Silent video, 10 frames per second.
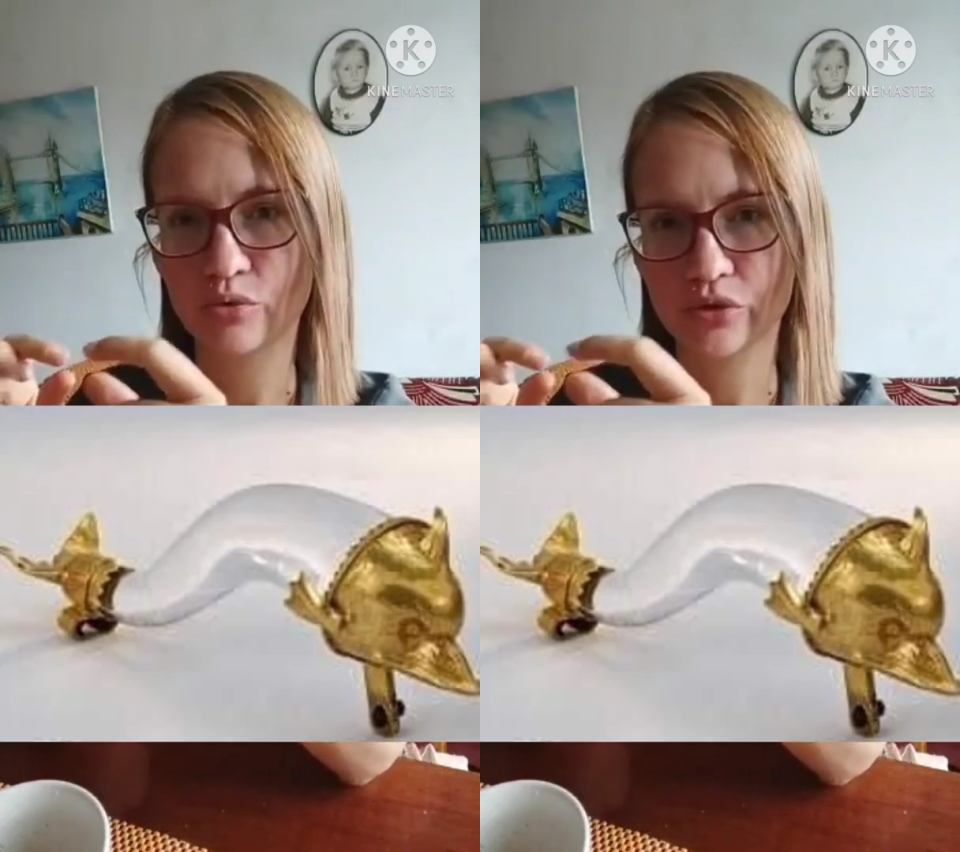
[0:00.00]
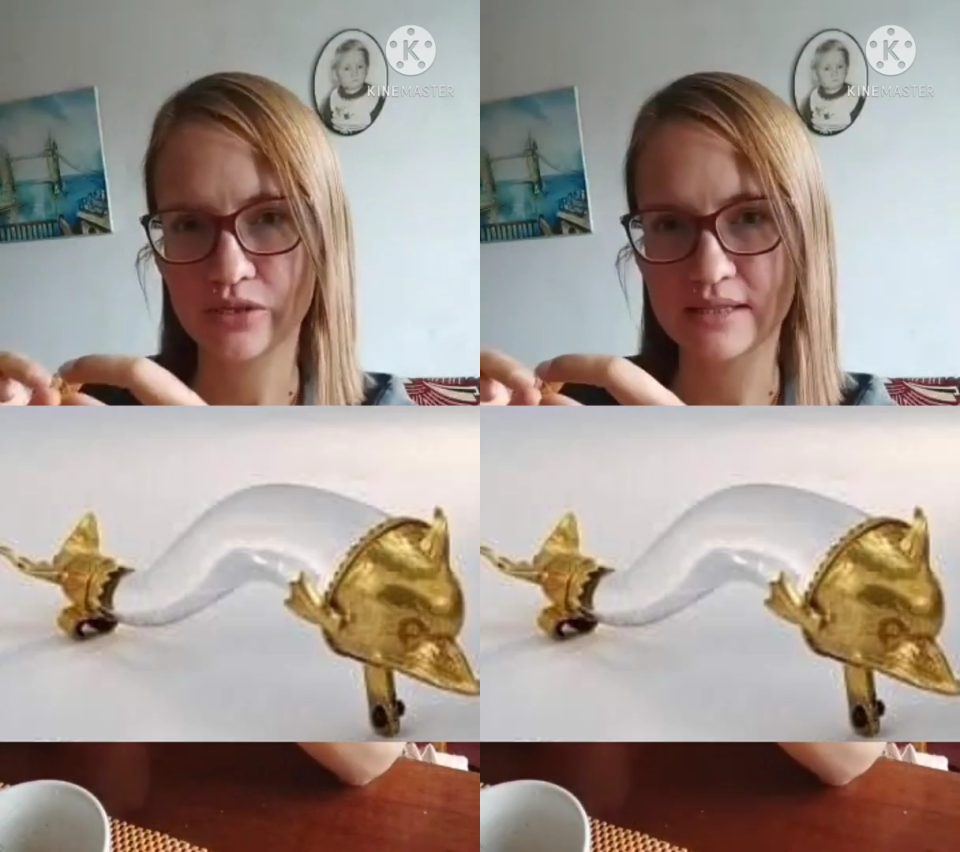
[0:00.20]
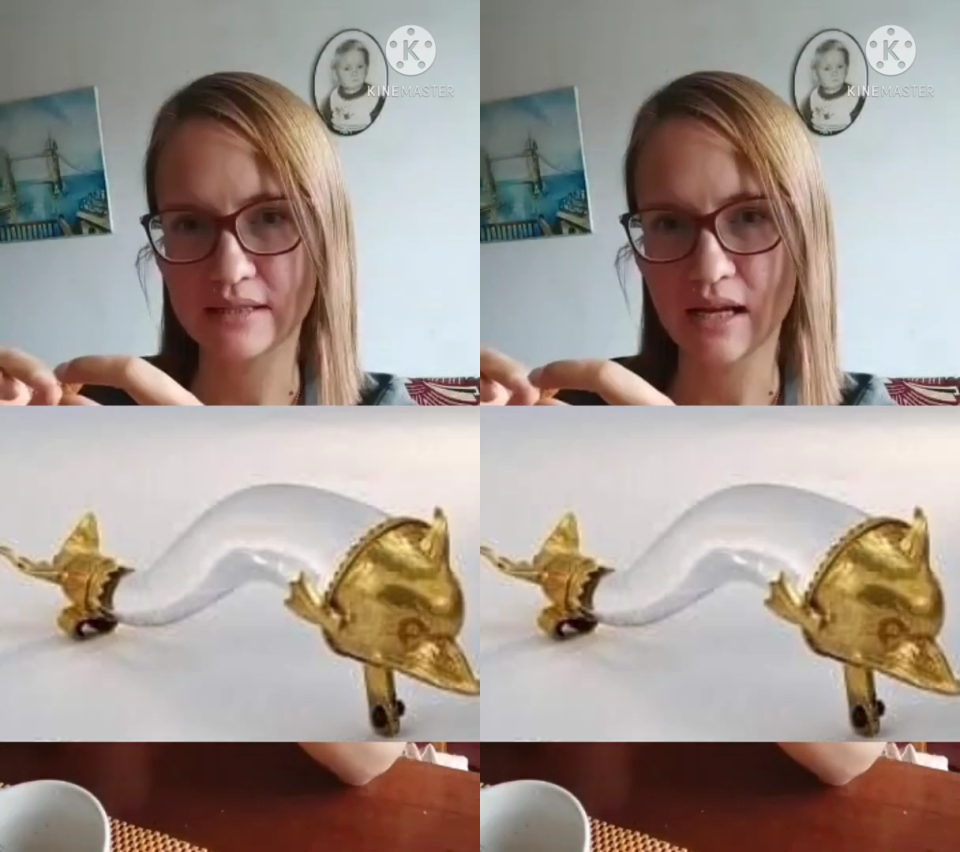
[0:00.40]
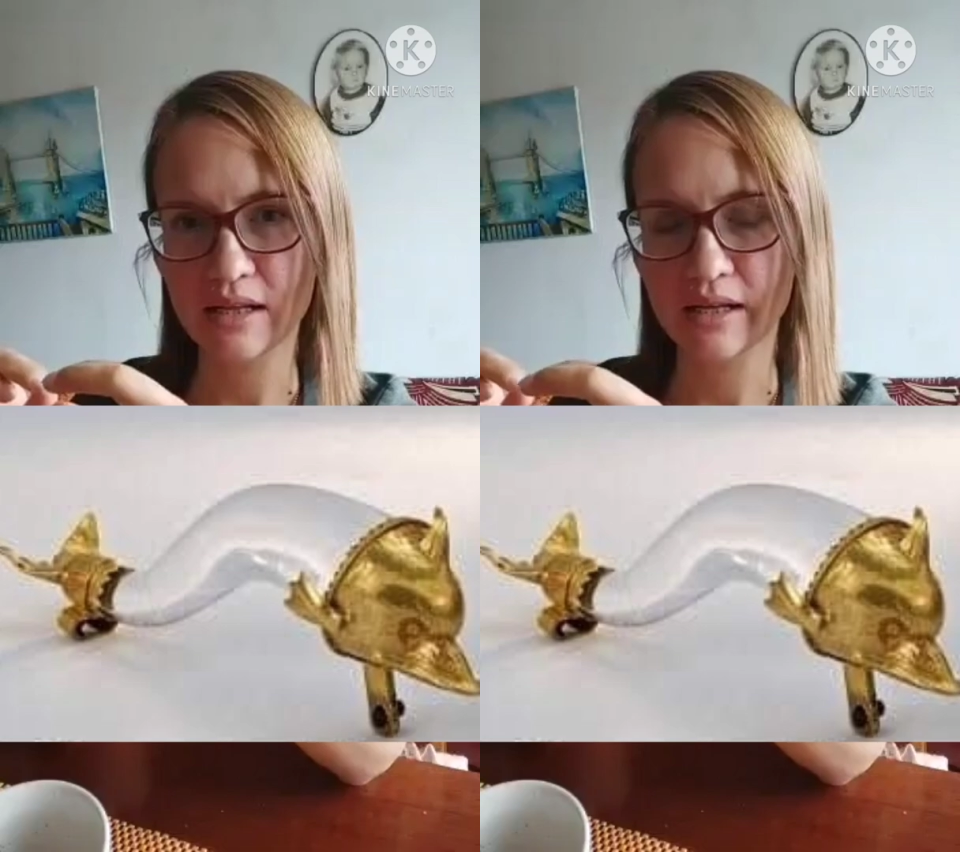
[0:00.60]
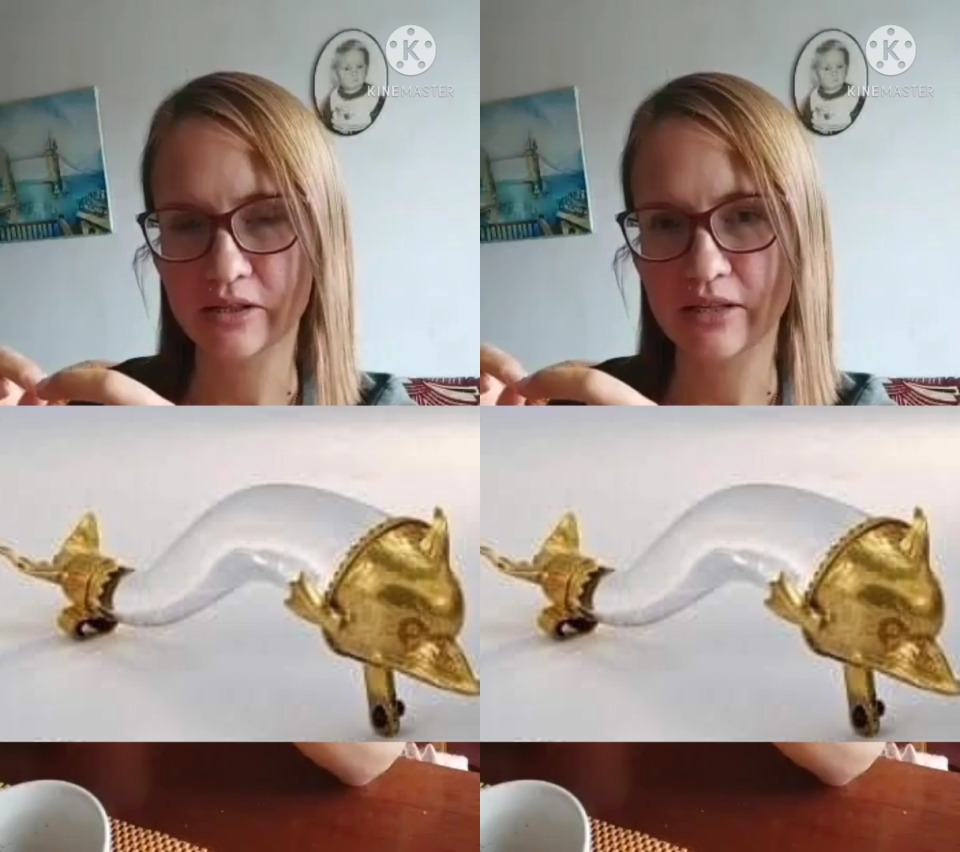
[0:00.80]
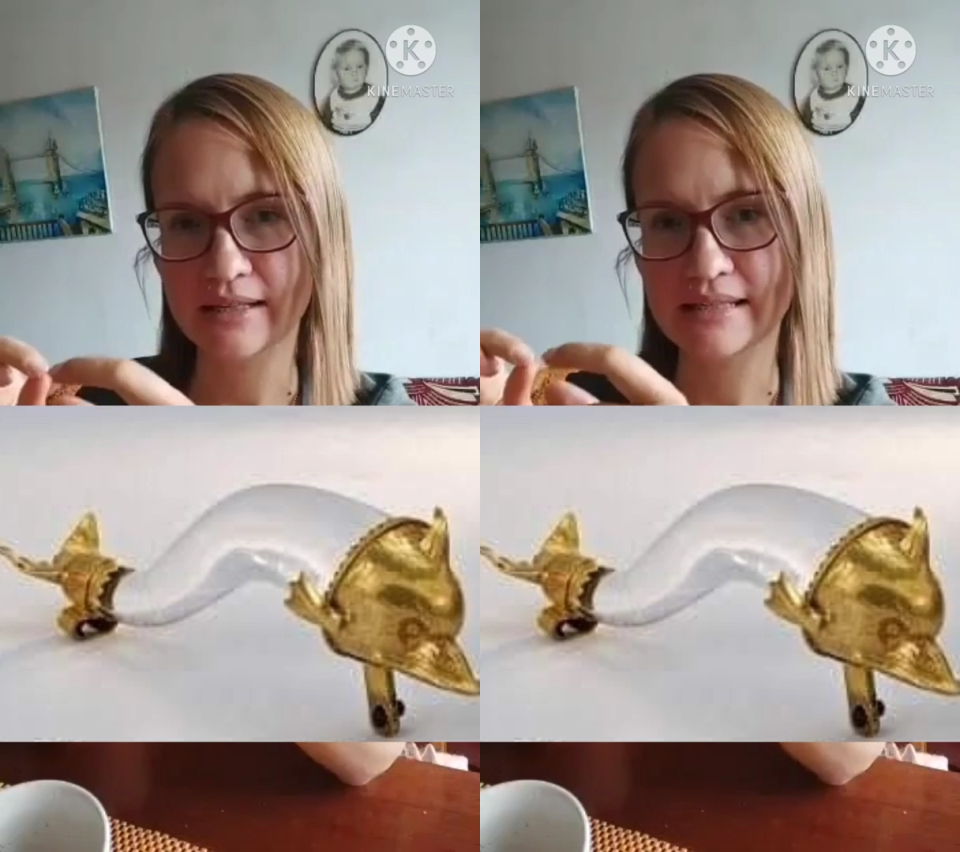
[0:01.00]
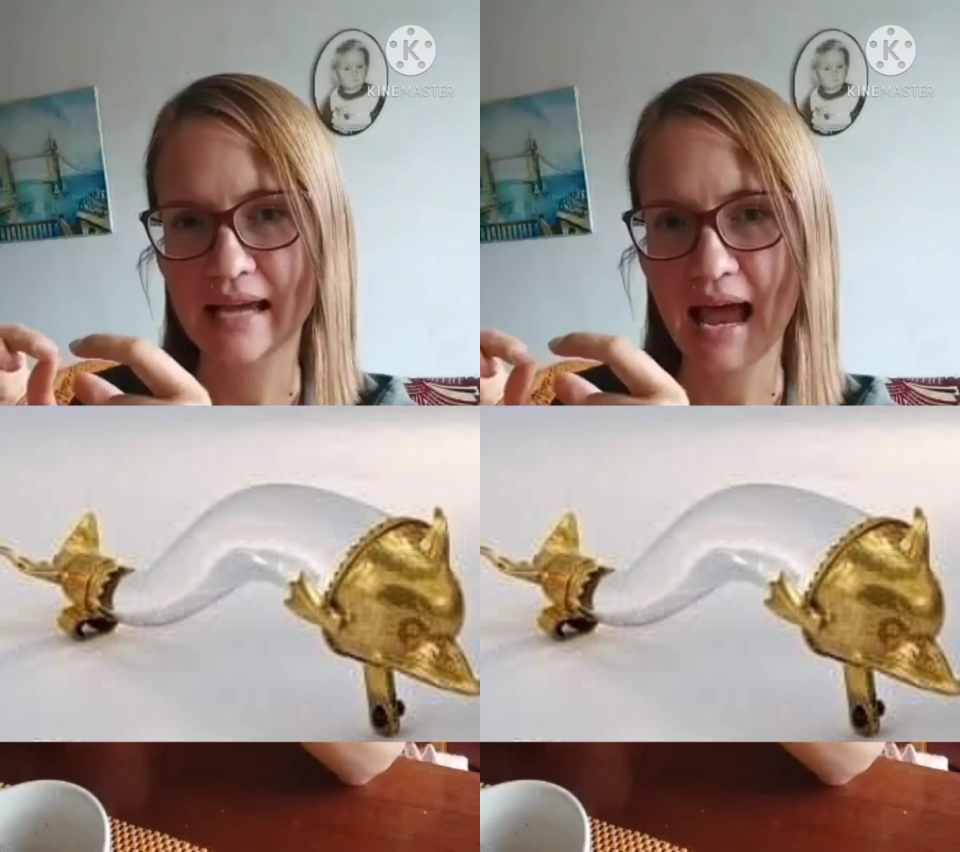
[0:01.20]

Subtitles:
crystal and his